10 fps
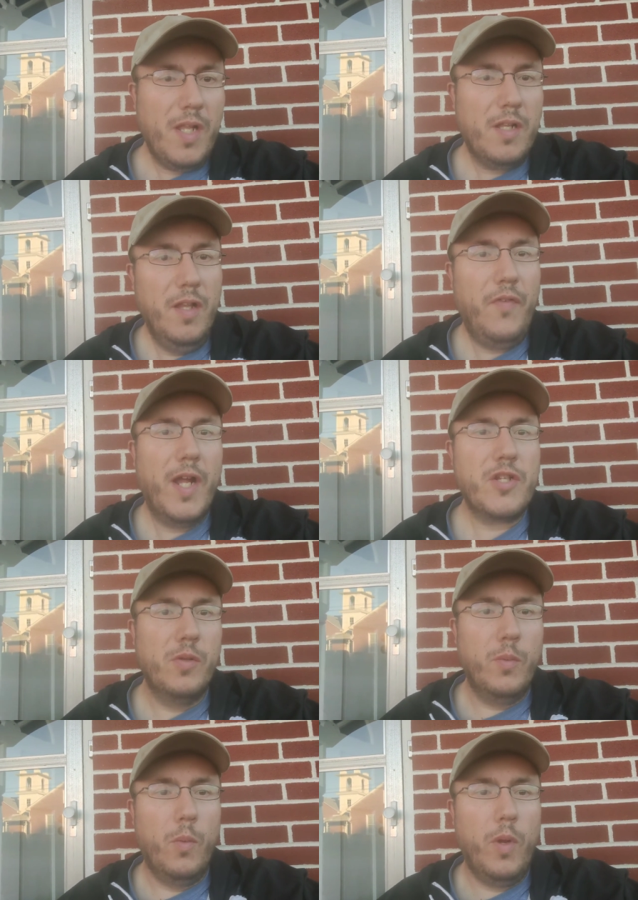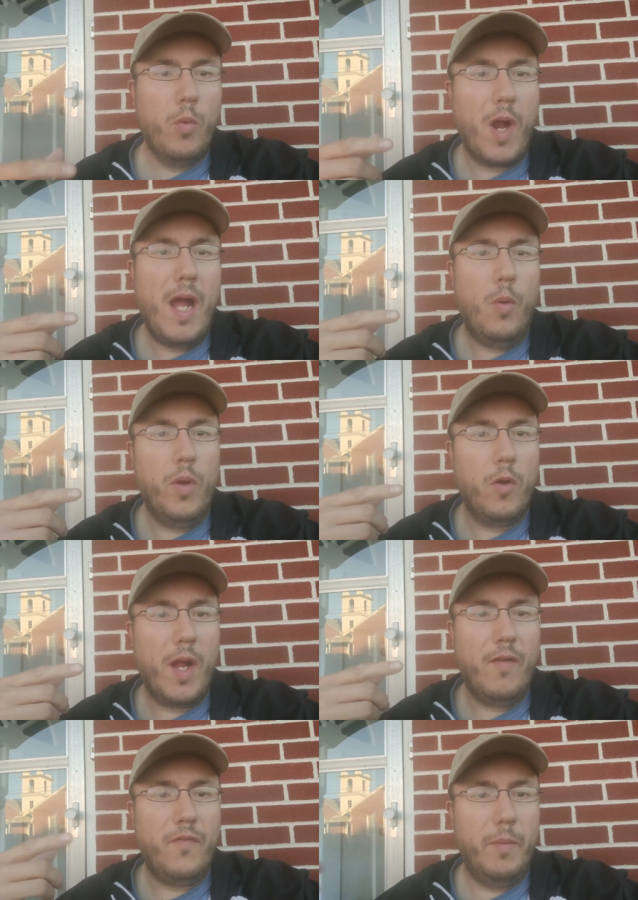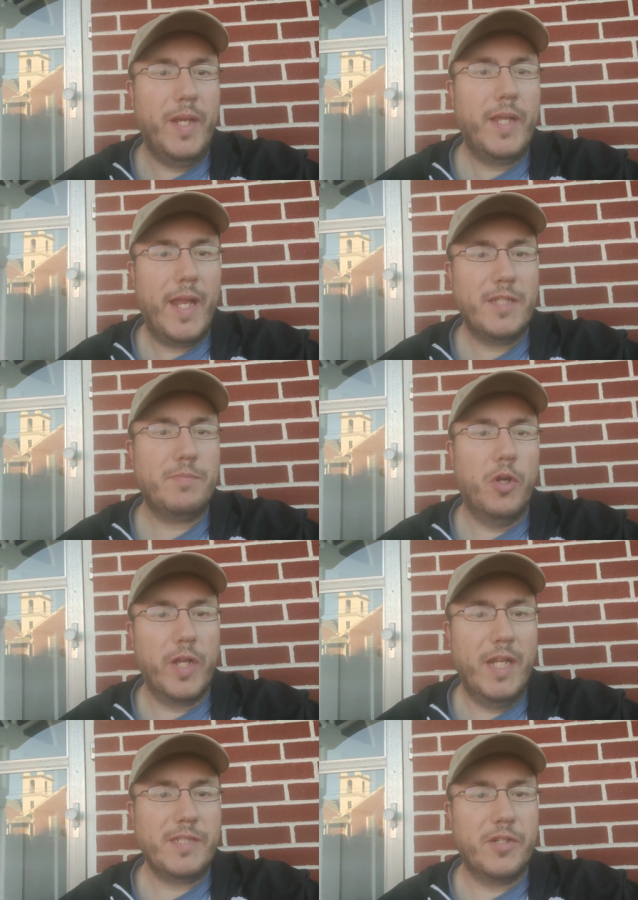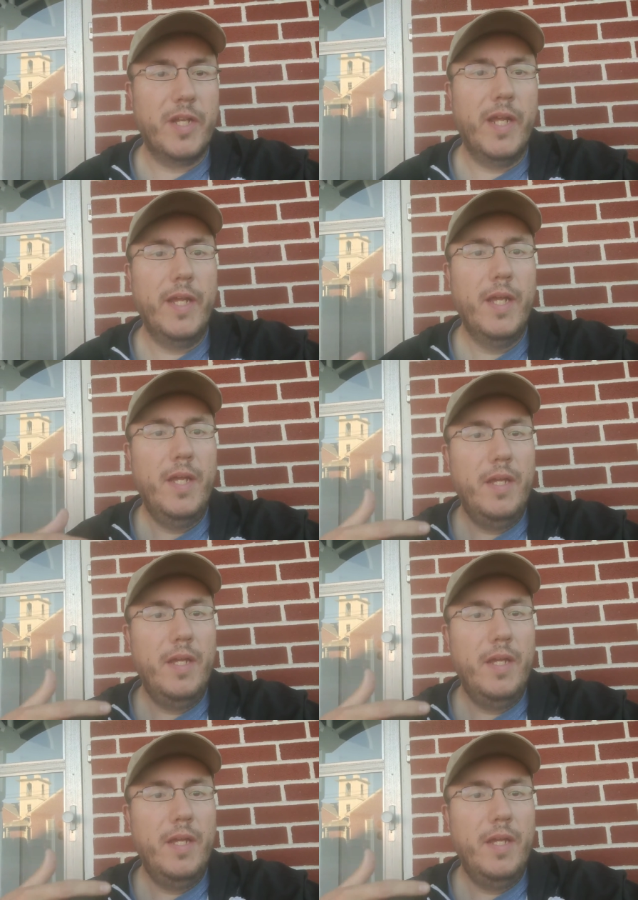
Cliff, actually, when we were out, we were out filming in Gettysburg yesterday.